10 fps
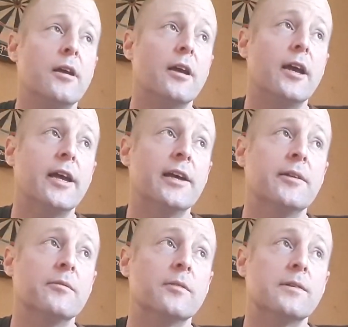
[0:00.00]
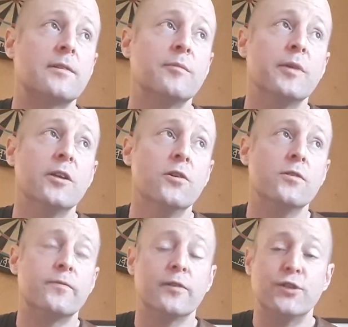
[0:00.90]
And this can be
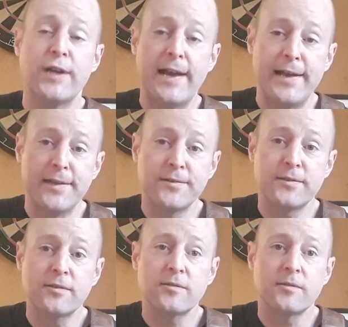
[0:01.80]
used for jazz,